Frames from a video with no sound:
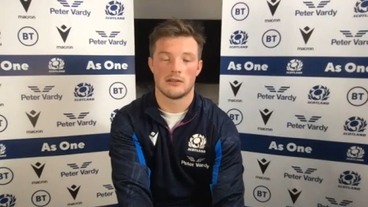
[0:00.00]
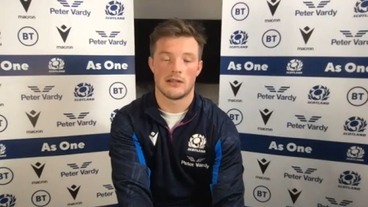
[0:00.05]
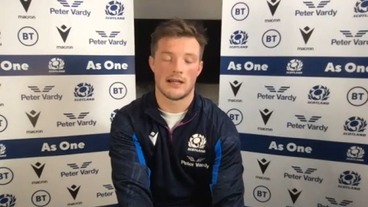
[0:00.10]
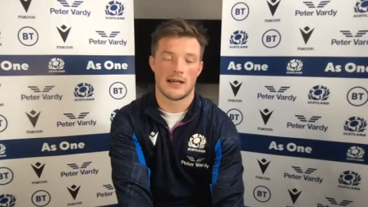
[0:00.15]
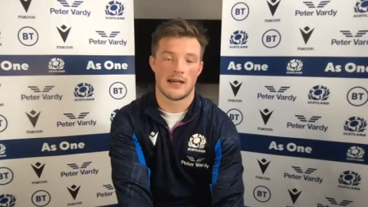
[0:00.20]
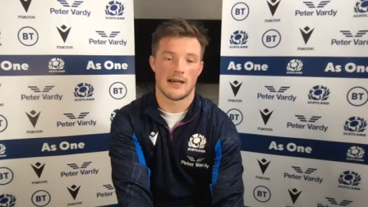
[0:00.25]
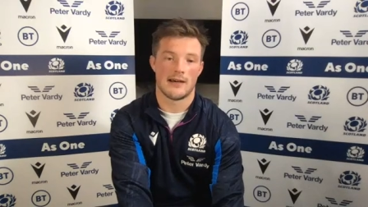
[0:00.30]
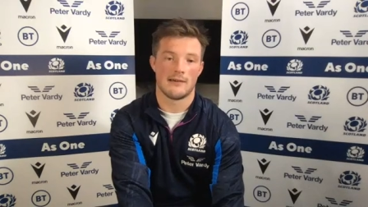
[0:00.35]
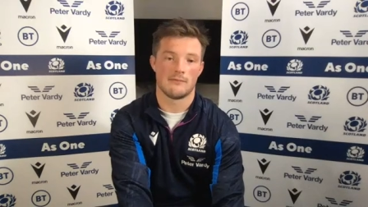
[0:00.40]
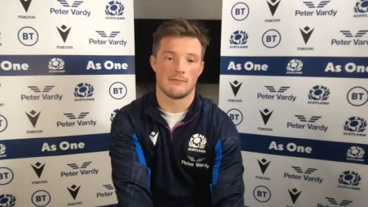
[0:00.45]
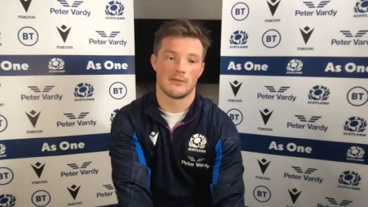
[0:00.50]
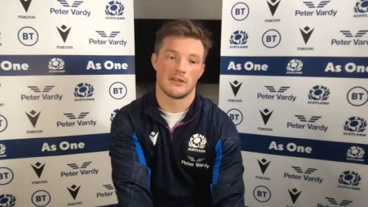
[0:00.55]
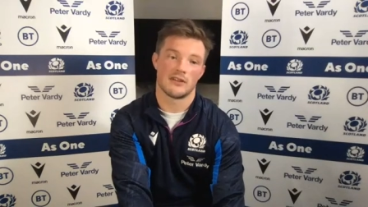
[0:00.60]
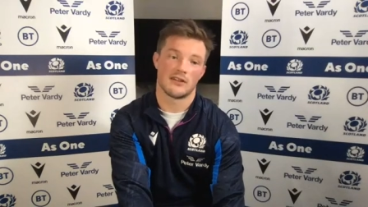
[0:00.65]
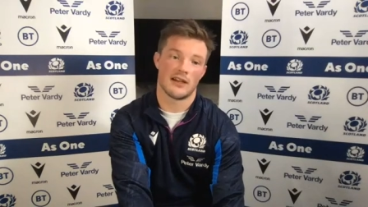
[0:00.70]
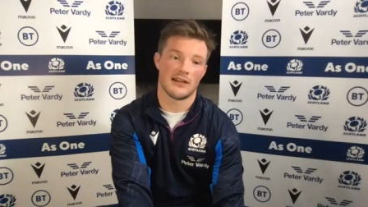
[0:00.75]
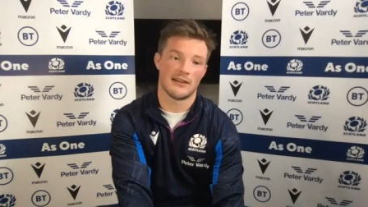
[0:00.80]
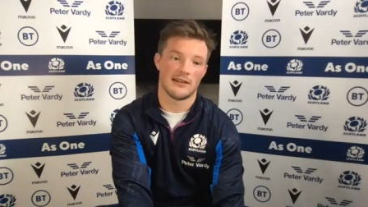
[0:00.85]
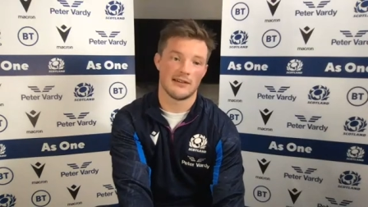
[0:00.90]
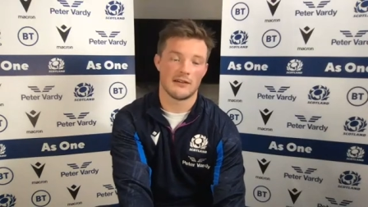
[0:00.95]
Um,
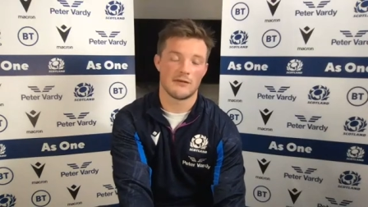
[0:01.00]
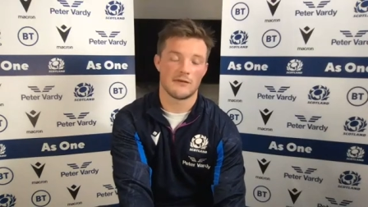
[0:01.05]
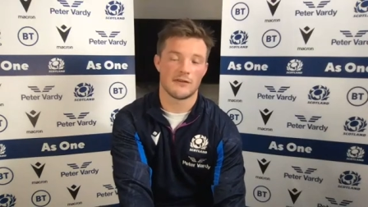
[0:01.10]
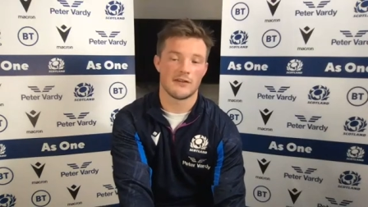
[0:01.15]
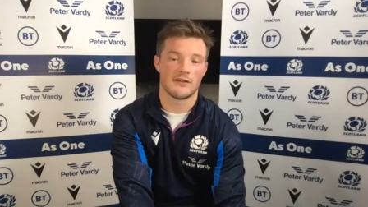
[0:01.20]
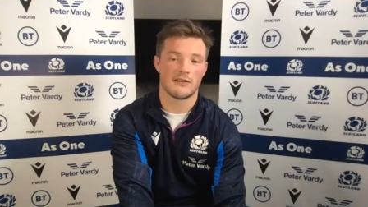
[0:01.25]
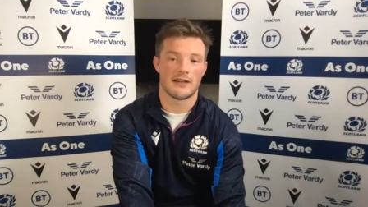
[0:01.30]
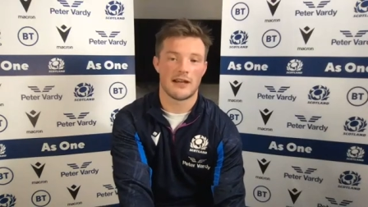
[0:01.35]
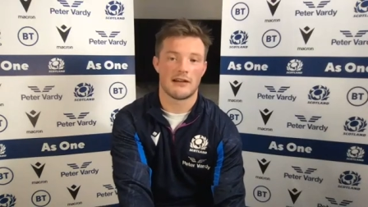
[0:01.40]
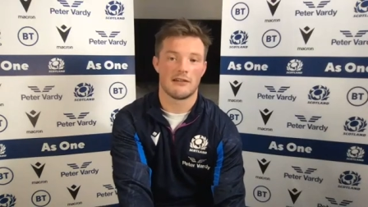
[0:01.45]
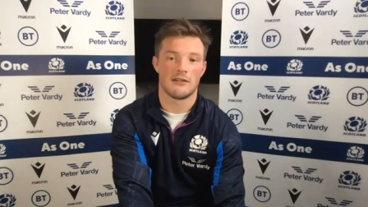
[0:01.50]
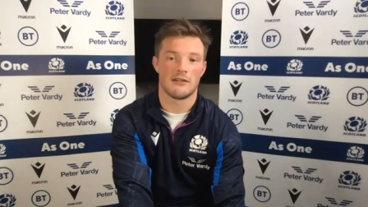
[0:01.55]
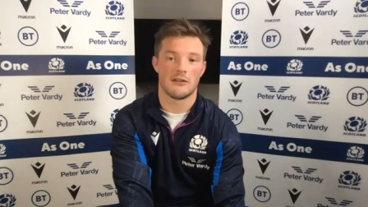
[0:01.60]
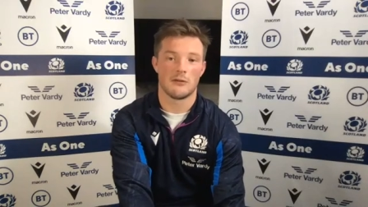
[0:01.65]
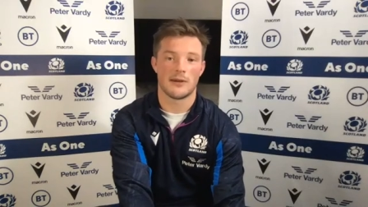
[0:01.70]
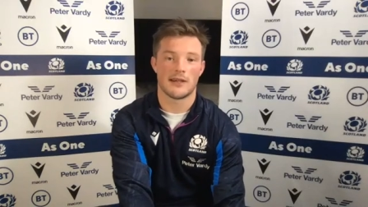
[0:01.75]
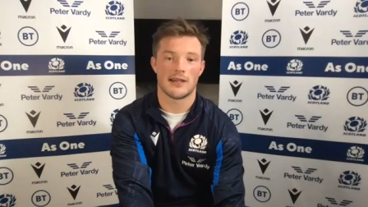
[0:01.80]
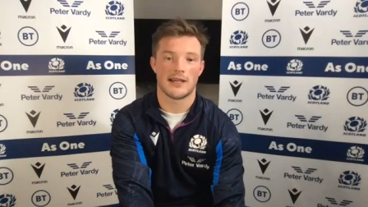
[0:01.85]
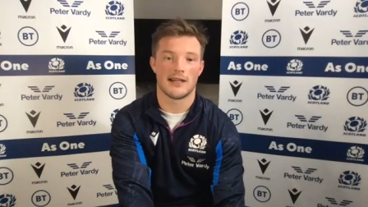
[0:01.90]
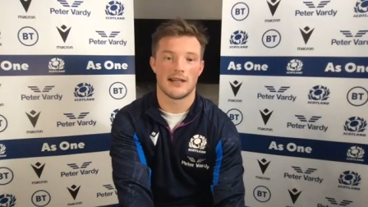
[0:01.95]
slightly different scenario at the
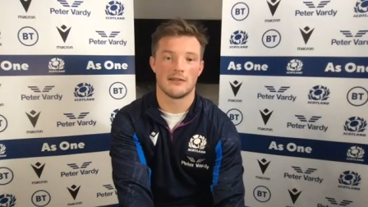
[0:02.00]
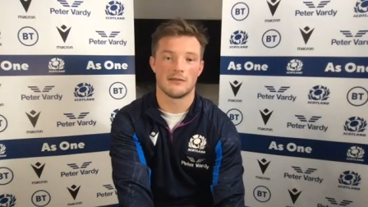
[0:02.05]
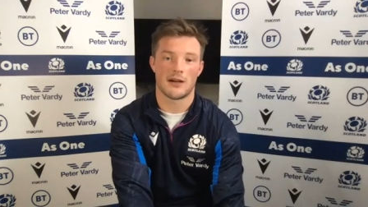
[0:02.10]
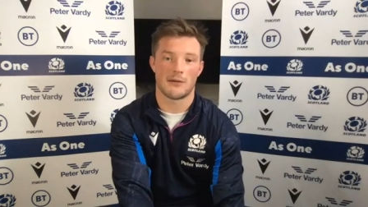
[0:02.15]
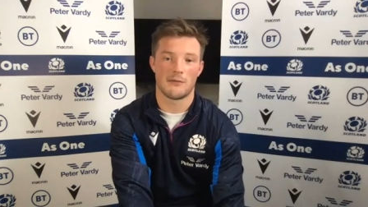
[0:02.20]
weekend,